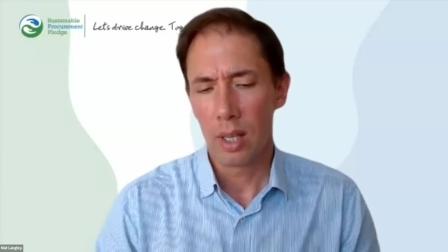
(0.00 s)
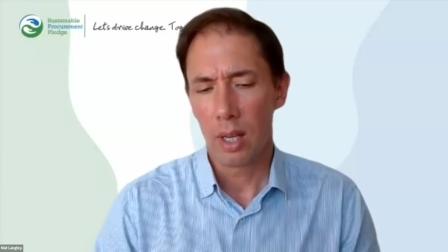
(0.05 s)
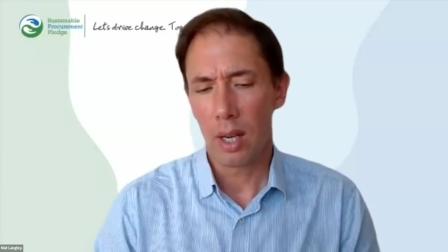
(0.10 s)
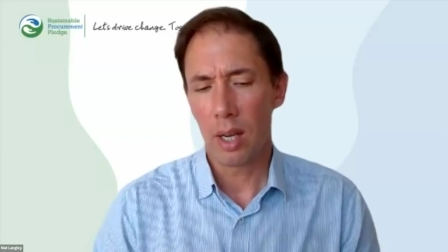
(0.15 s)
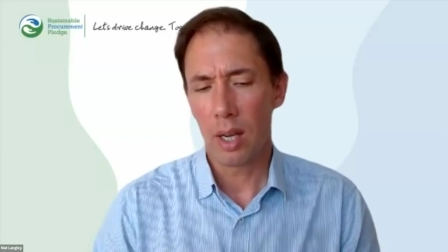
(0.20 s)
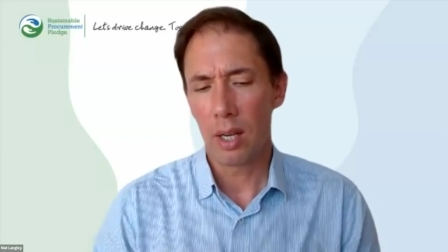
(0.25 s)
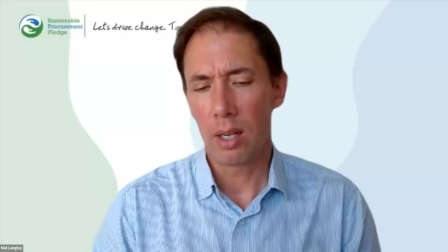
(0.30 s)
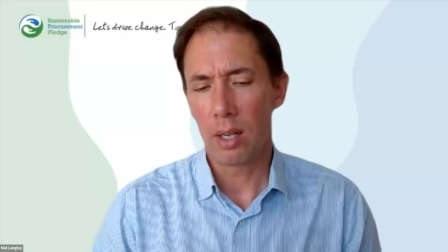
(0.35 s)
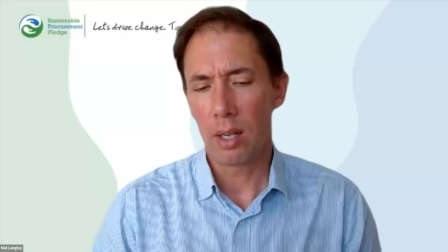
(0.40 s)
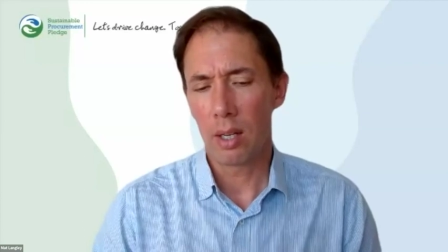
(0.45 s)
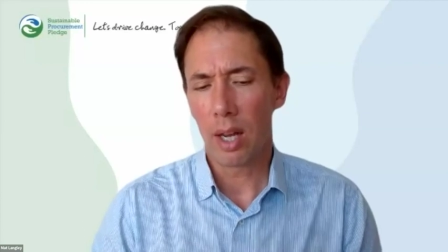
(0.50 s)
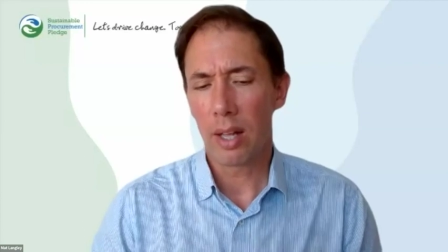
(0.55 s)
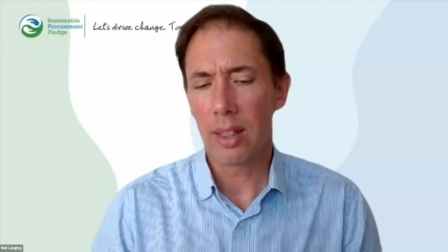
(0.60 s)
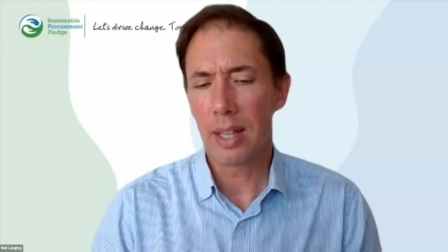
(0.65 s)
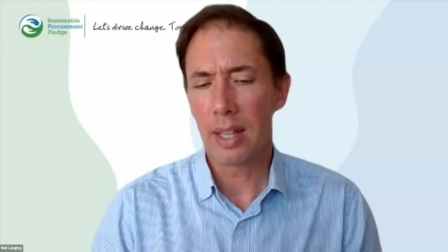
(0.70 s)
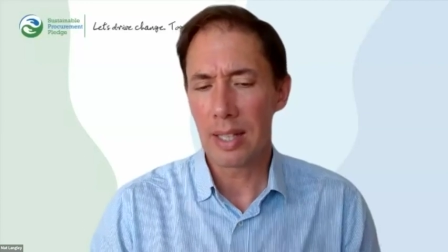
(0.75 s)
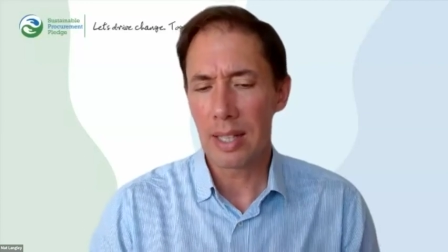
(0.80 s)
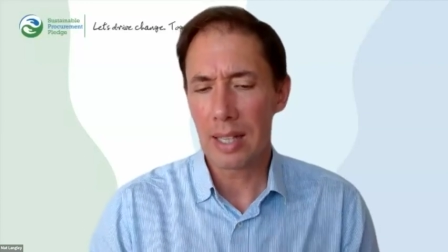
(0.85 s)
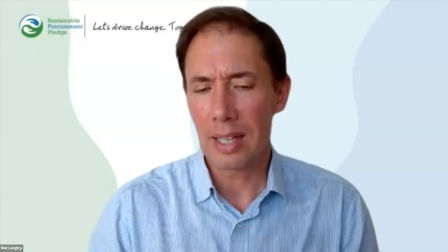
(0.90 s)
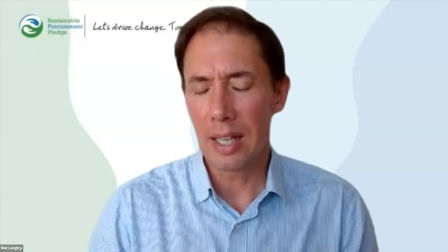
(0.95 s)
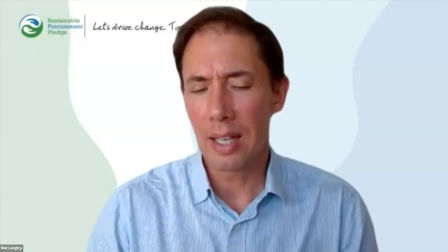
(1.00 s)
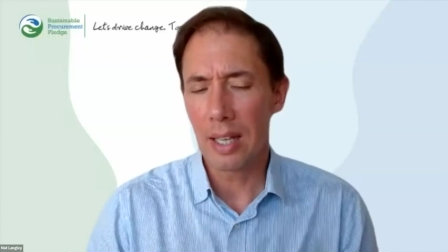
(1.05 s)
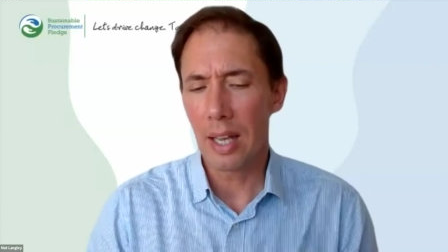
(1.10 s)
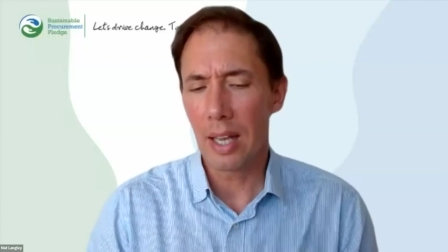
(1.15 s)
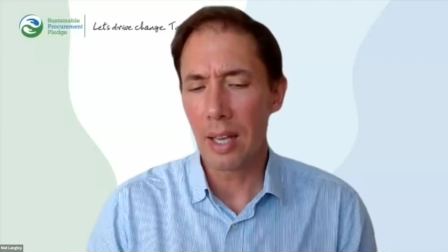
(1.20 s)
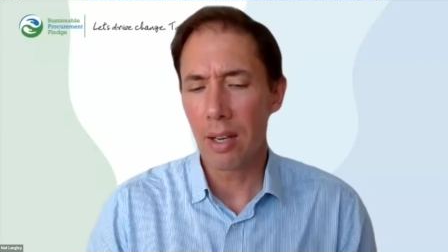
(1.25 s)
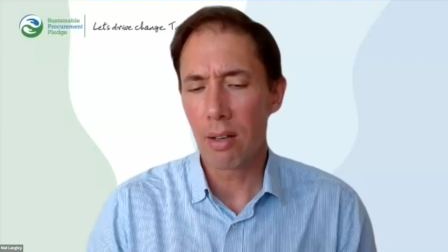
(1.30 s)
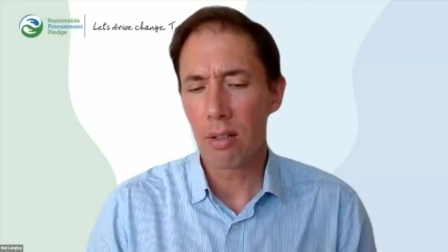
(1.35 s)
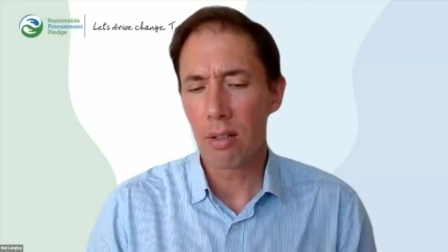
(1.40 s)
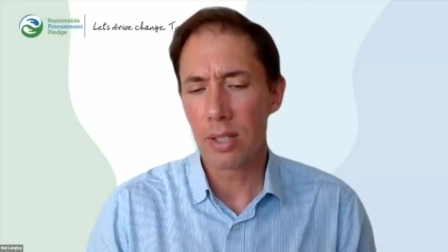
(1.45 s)
uh, I think the key
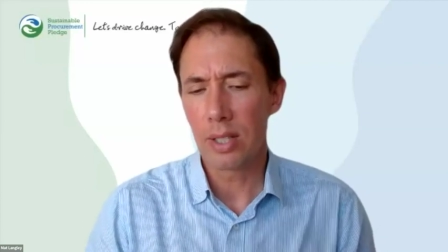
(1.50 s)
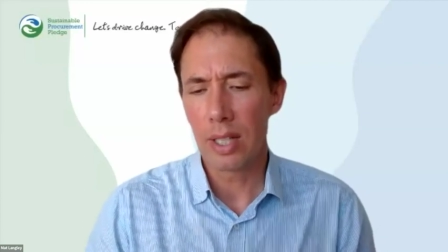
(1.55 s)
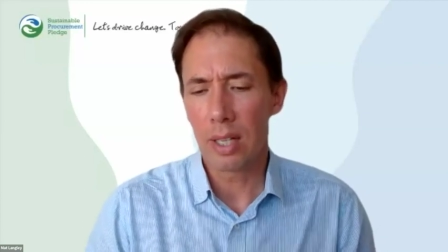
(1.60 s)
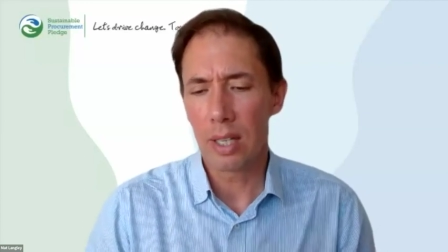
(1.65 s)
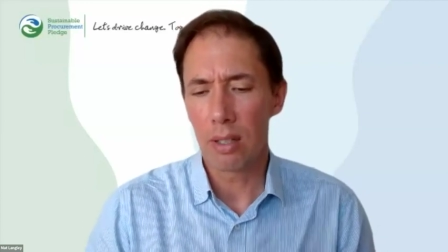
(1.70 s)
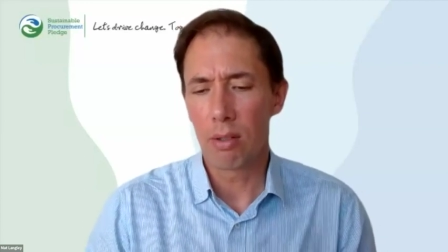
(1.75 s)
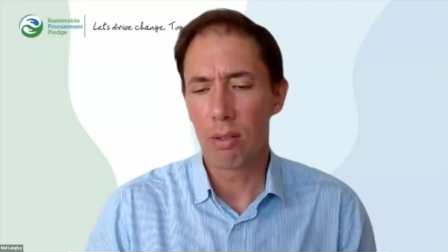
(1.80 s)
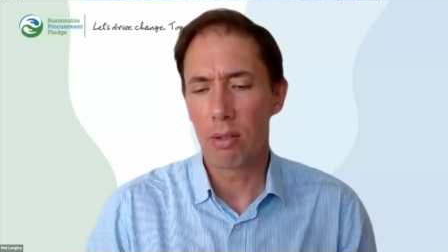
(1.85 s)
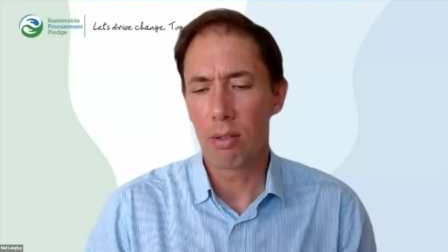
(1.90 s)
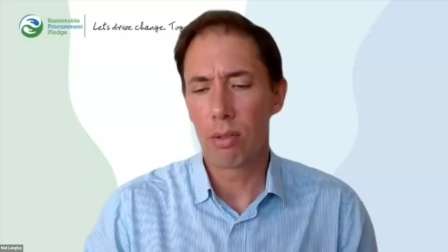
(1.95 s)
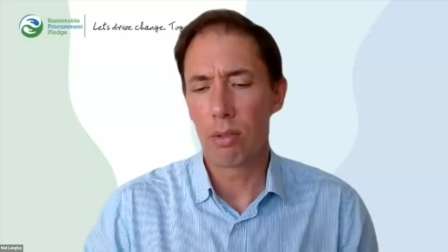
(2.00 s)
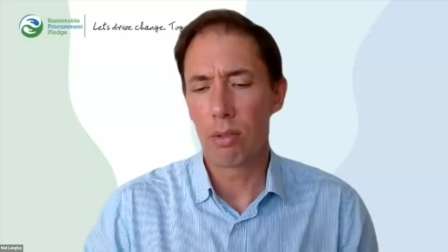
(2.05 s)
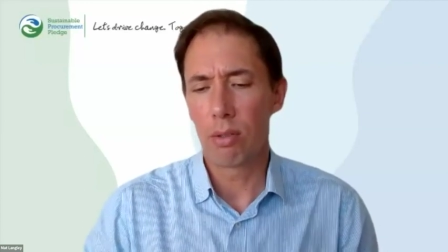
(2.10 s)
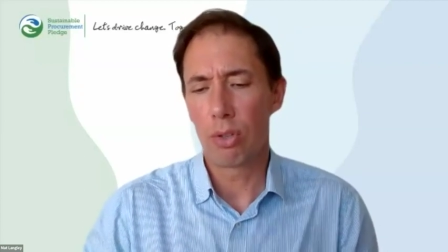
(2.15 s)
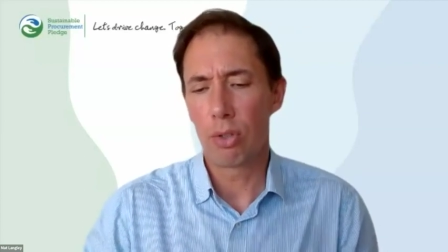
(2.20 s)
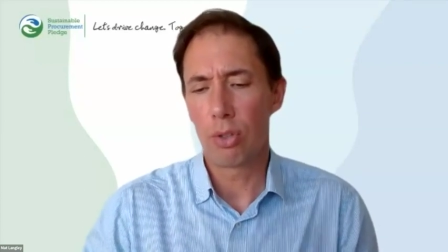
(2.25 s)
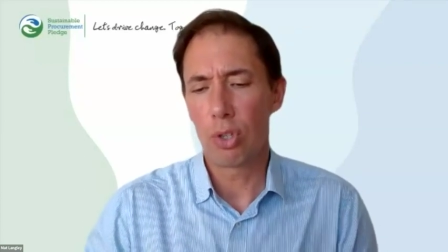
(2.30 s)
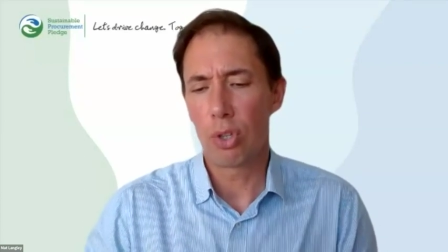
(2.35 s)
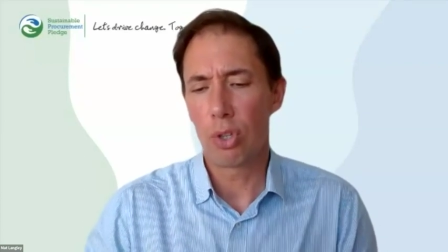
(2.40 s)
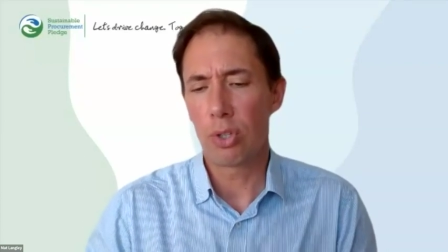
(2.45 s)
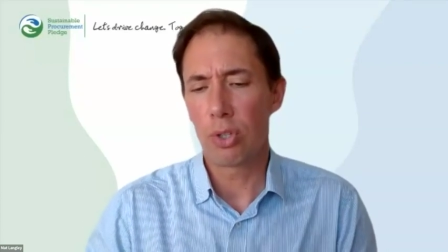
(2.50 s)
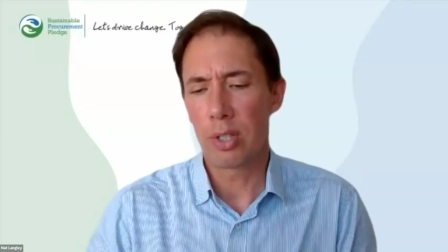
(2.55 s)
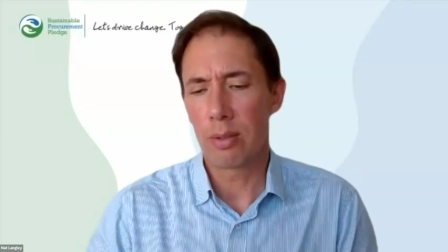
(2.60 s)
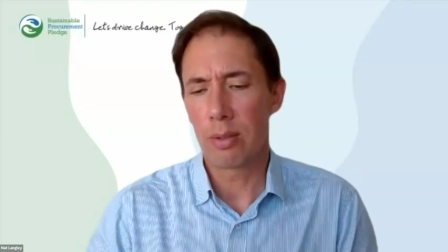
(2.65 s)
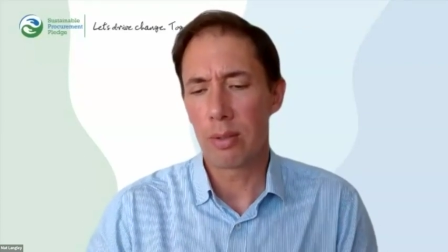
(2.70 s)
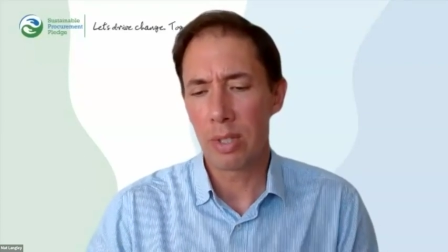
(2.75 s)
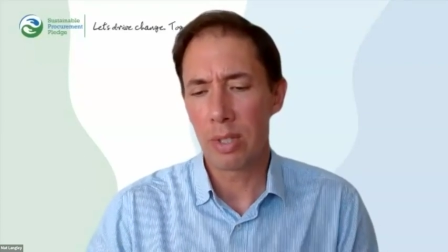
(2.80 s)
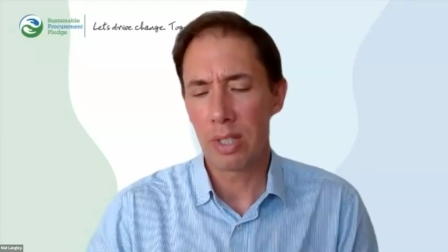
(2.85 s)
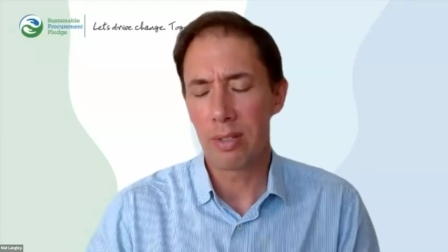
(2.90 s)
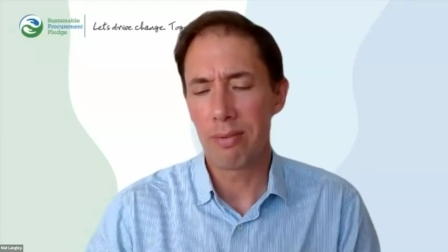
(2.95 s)
here is that you you choose an
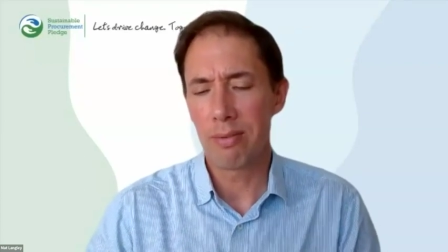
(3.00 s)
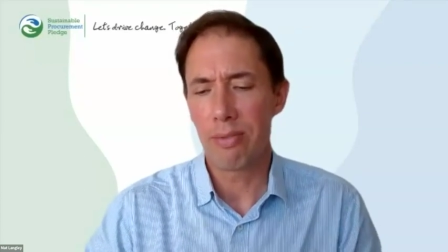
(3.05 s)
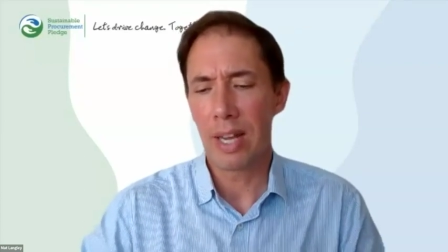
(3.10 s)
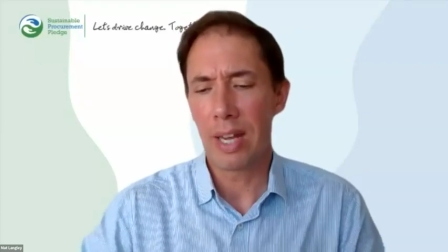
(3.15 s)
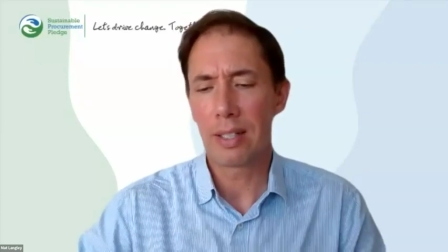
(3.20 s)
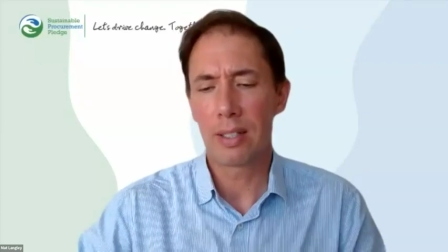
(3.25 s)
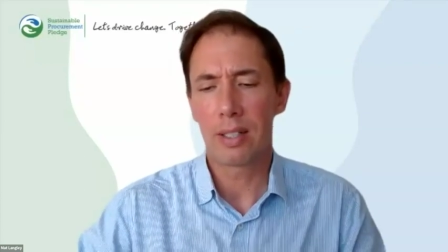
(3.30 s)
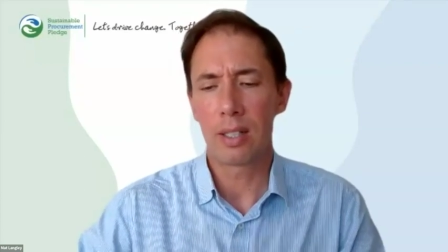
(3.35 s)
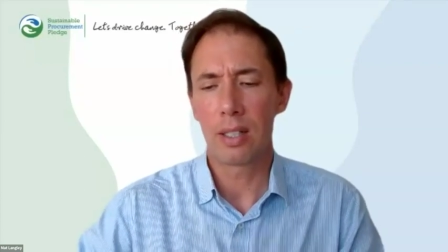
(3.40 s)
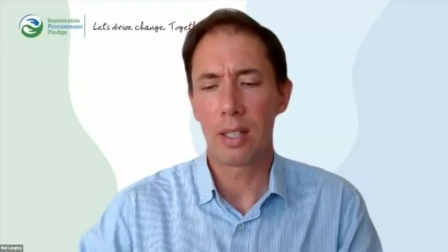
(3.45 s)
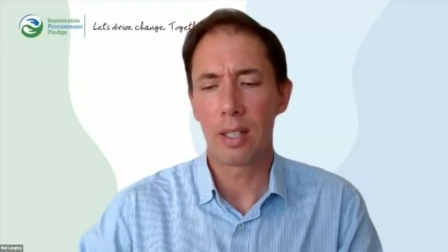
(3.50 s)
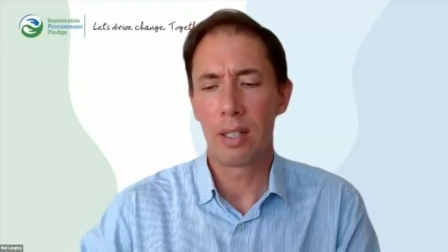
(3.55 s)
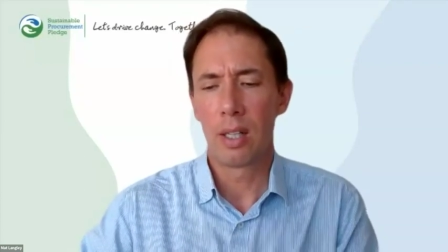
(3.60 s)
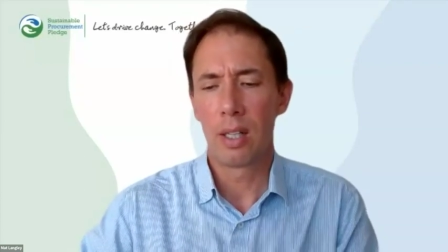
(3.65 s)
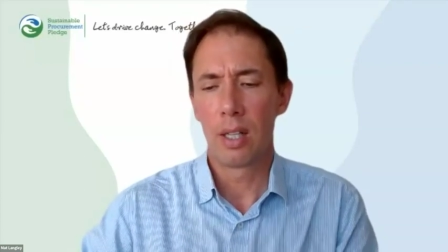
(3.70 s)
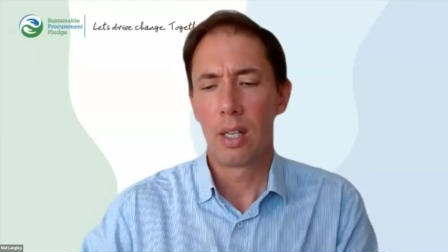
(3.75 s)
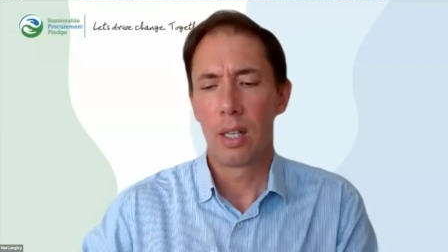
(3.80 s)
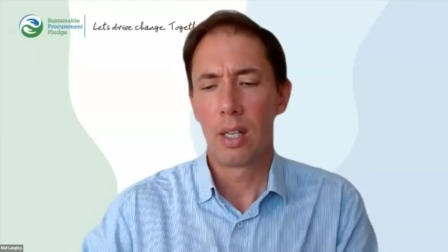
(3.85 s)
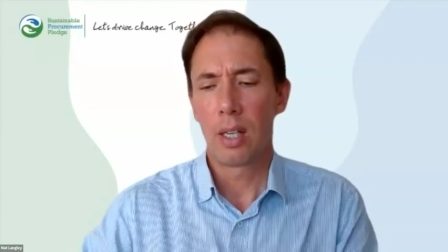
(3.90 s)
emission factor,